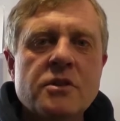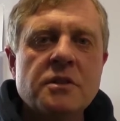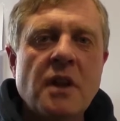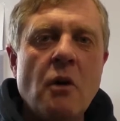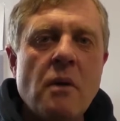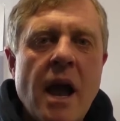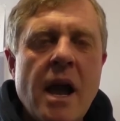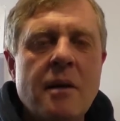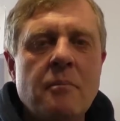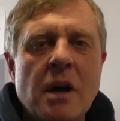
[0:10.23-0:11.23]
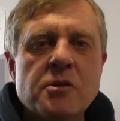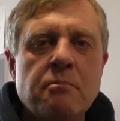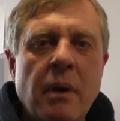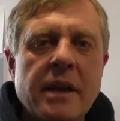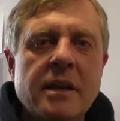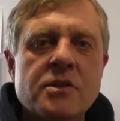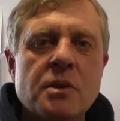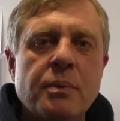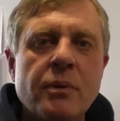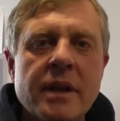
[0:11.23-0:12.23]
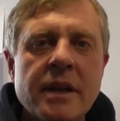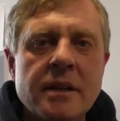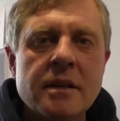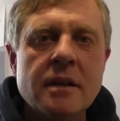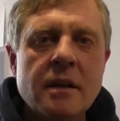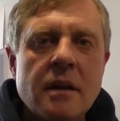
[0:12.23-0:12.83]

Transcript: to know how much bait to put in.